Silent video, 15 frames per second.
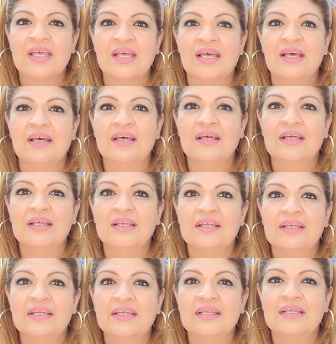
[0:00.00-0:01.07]

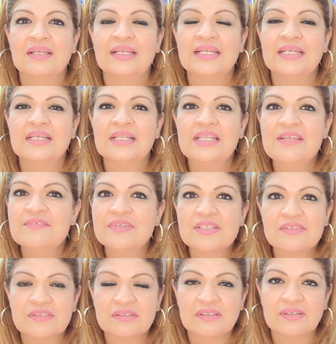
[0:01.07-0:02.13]

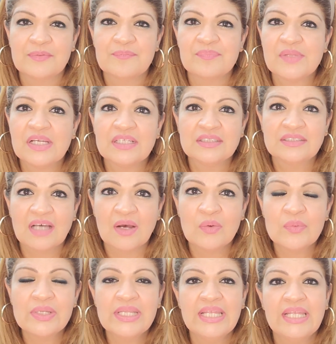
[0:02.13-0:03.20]
it
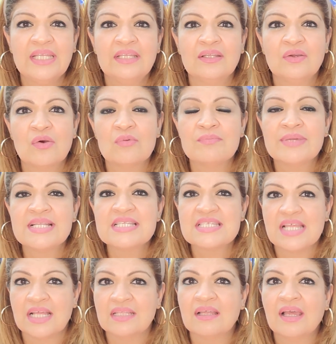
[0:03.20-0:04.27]
down in comments,
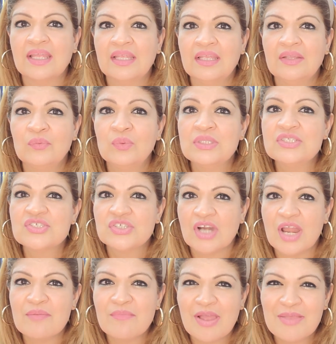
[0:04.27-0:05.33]
and I will
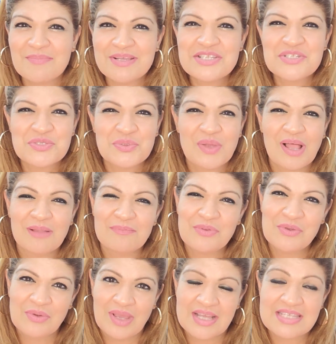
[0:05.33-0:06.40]
try my best to help
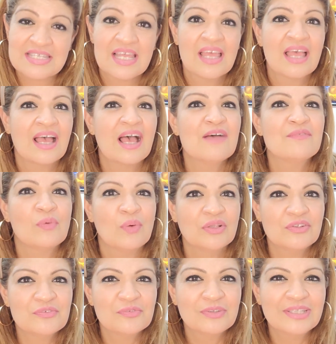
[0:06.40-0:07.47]
you guys. Have a
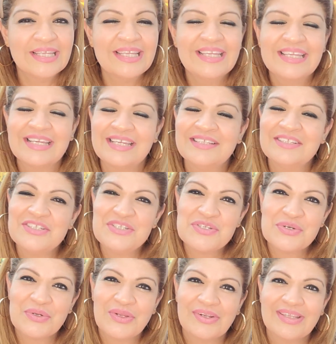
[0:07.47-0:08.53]
wonderful day and
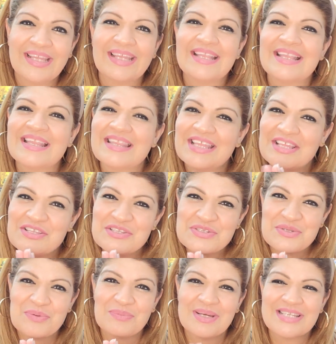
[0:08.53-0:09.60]
enjoy your day. Thank you
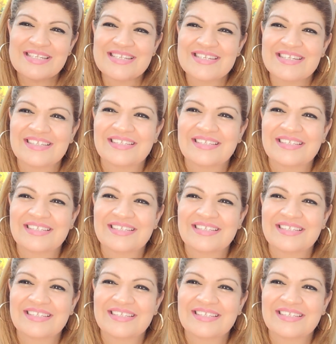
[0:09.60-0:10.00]
so much.